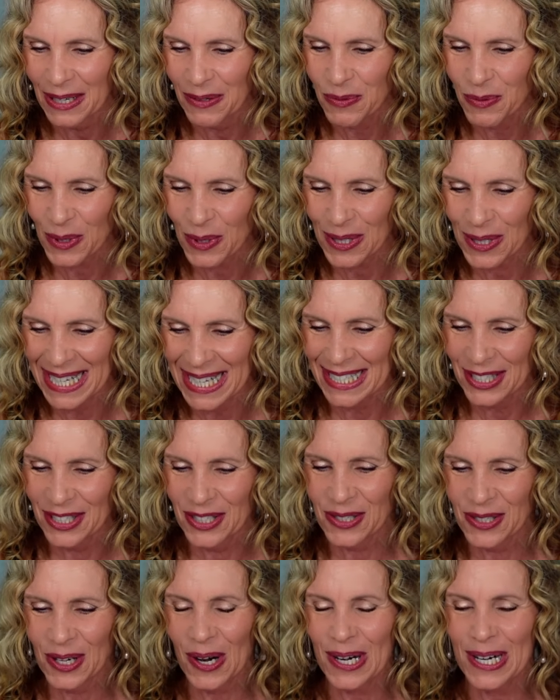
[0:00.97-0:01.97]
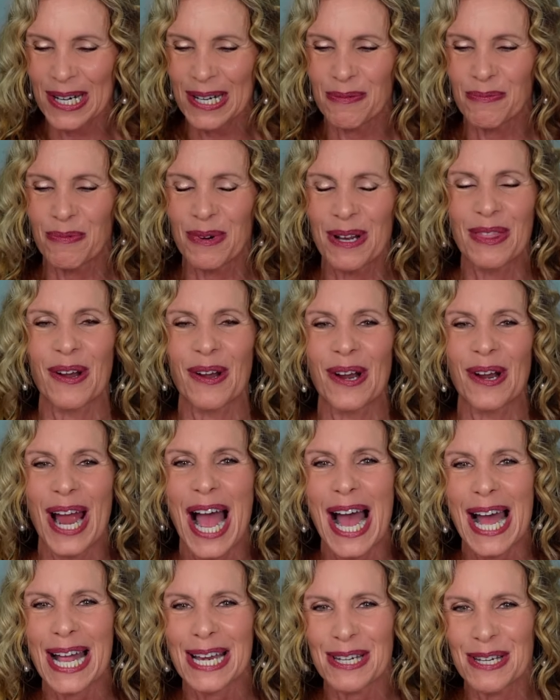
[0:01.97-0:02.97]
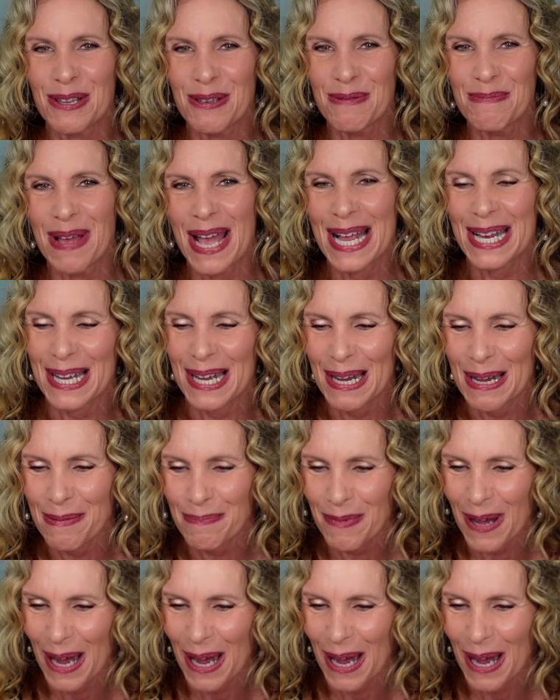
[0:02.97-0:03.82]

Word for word: We'll get started with our hot new makeup.